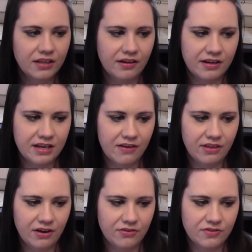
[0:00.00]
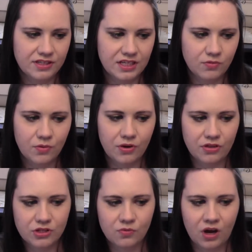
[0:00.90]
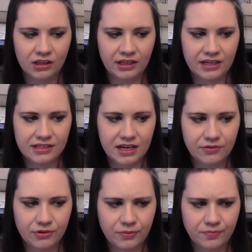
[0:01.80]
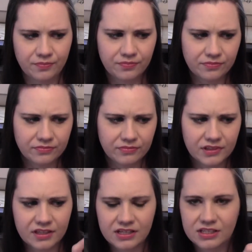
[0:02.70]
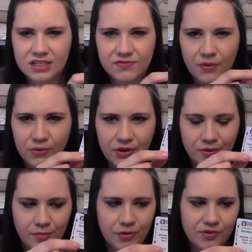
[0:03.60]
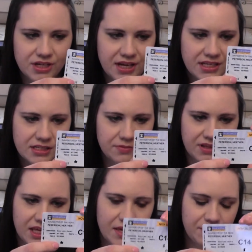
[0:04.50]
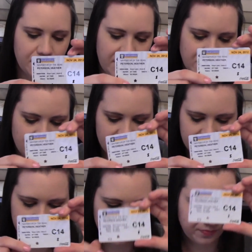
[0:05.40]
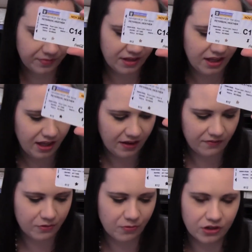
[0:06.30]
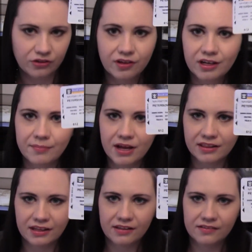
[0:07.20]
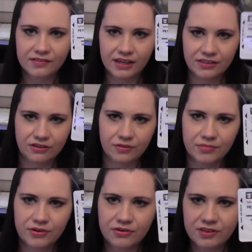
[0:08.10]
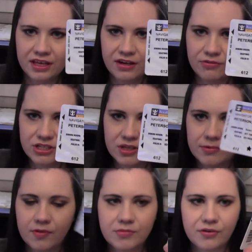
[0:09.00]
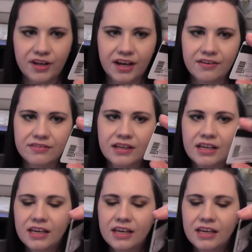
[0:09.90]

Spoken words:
On Navigator of the Seas, we were on the Swan Lake dining room. And then it says folio number, which I guess is where they keep your pictures if you want to look it up on like their computer thing, which some of them don't have.